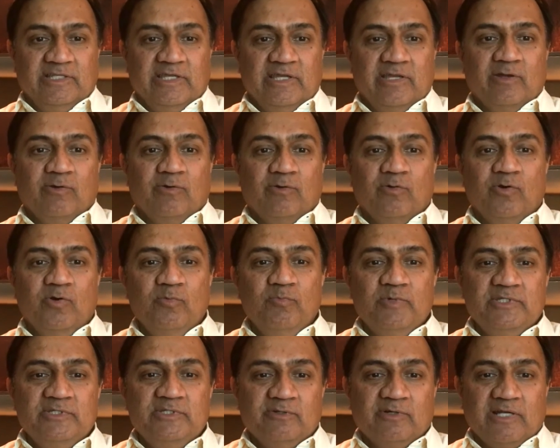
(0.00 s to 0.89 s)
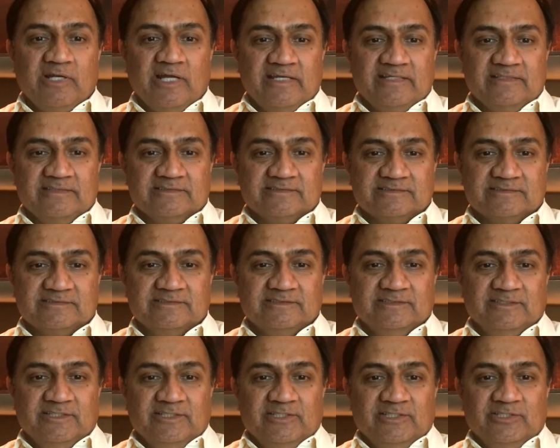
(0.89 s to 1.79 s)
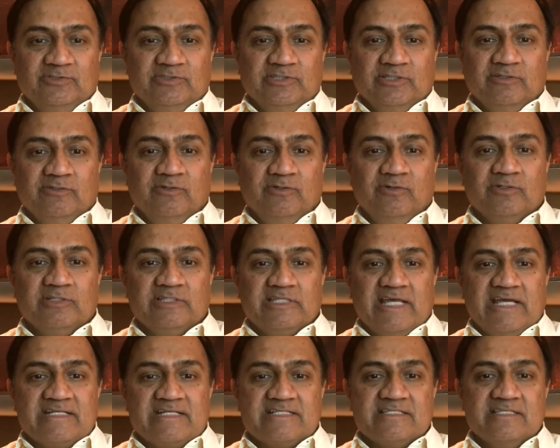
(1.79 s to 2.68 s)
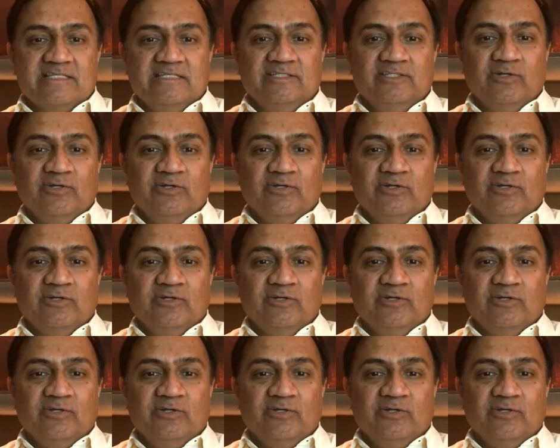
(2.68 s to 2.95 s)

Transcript: They open your eyes to the good that's